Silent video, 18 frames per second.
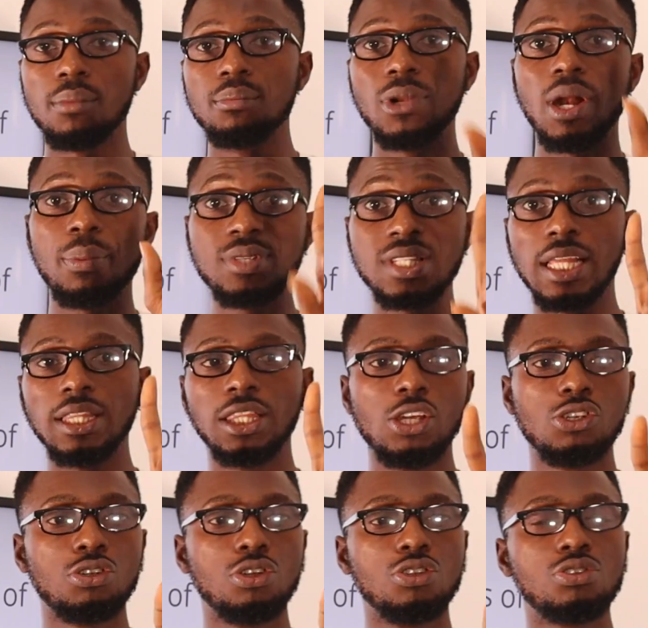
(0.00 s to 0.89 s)

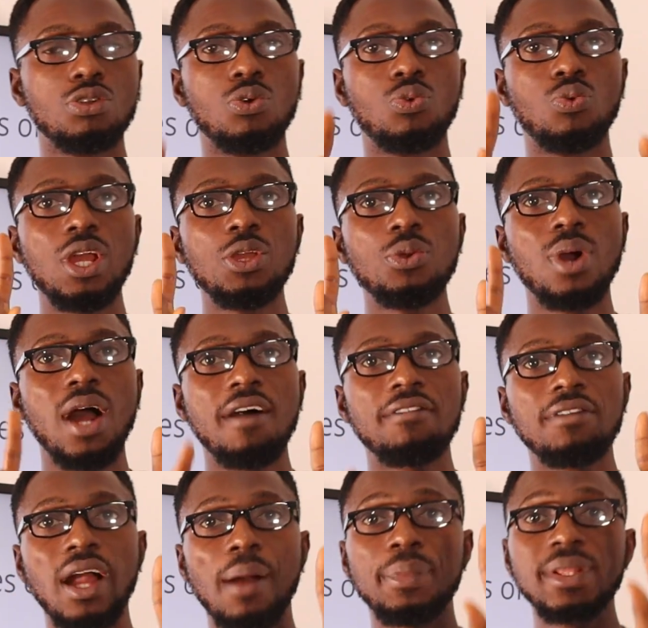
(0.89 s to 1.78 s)
representation, so when you
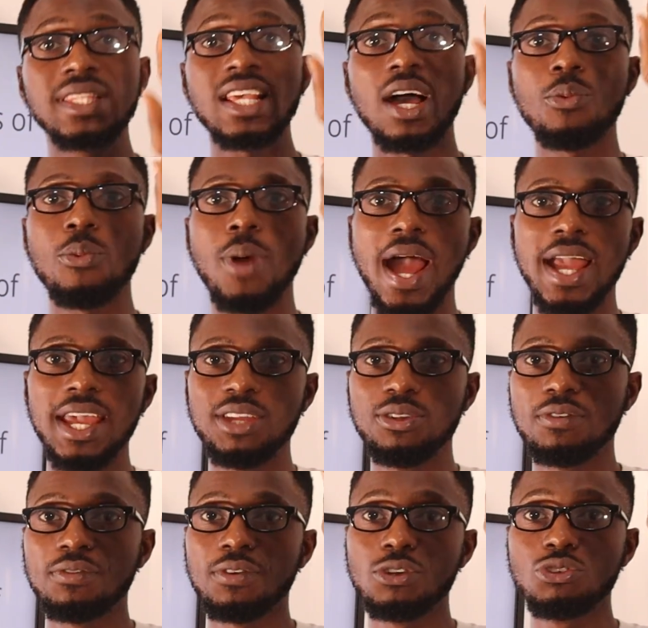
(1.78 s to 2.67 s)
have capital Y, you
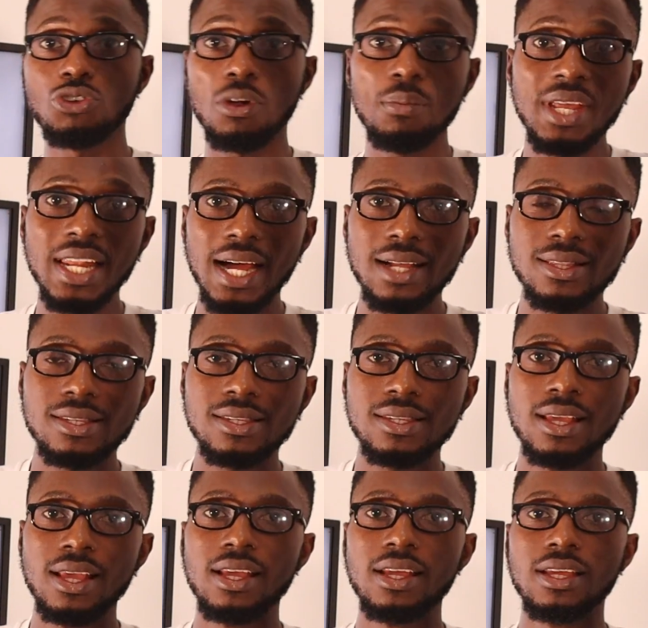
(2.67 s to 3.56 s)
know, for dominant
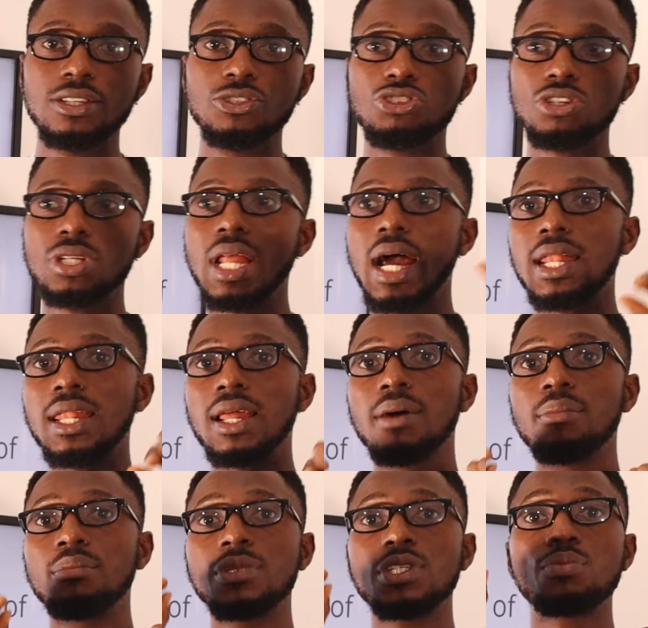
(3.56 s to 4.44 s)
gene,
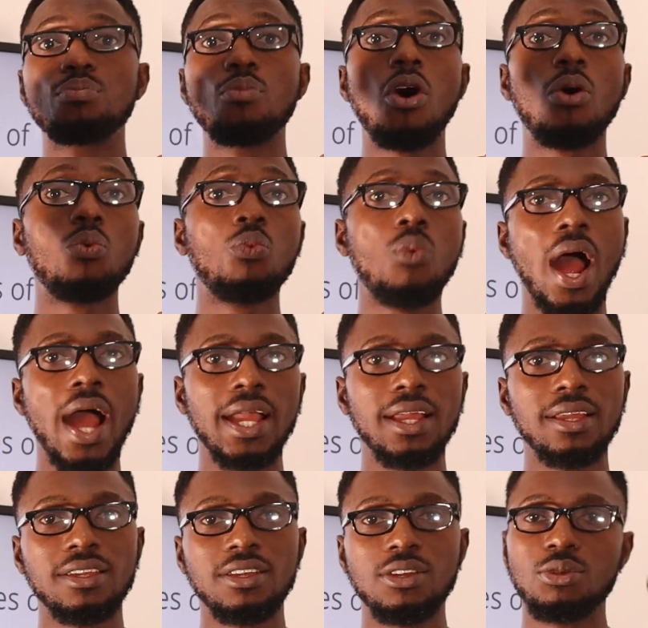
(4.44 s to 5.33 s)
and small
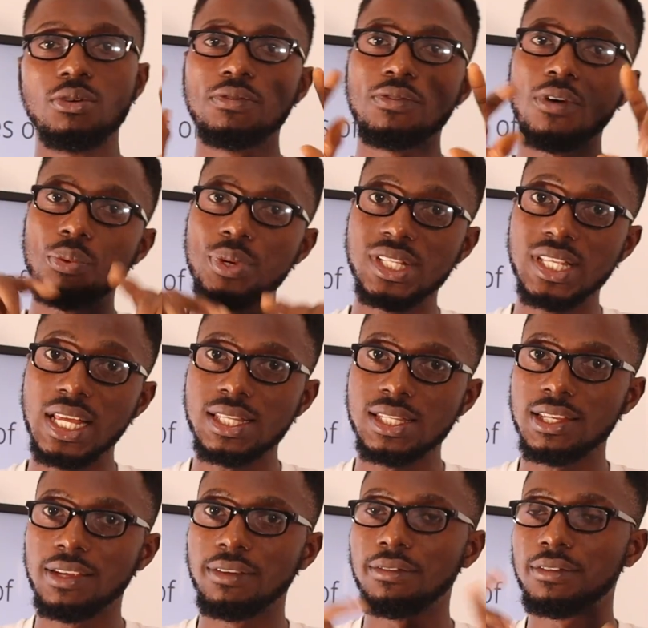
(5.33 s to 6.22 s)
y, you know, for
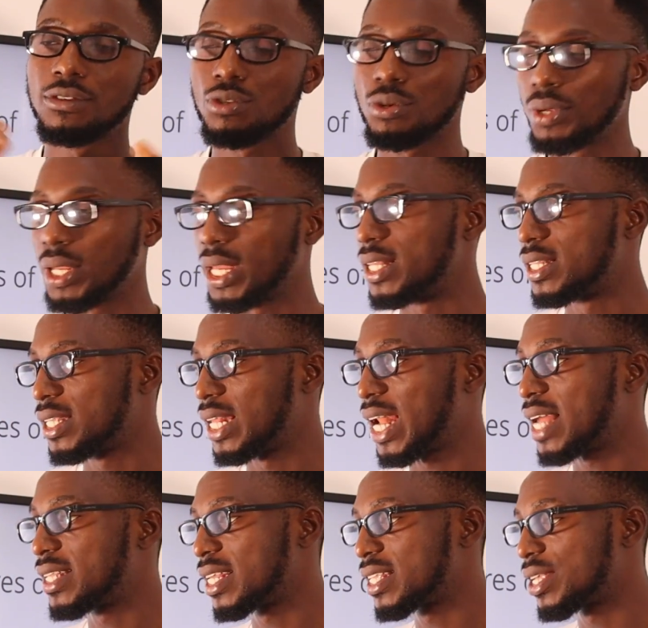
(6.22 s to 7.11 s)
recessive, so you can see
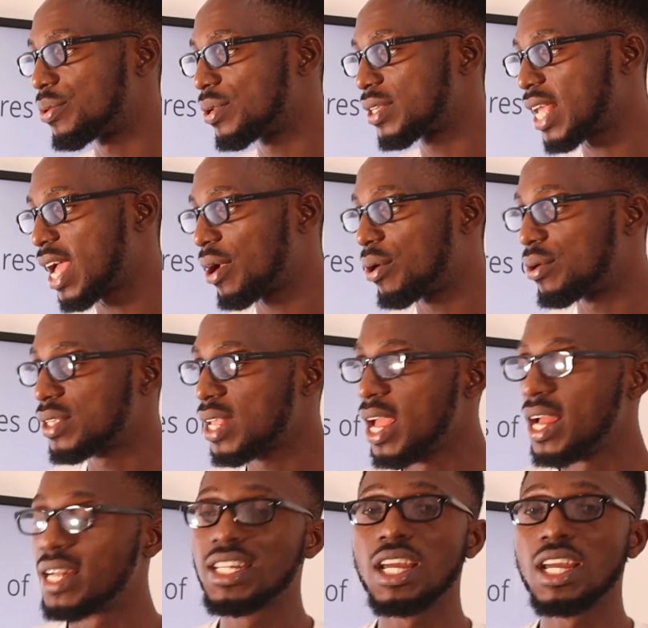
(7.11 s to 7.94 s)
that's heterozygous.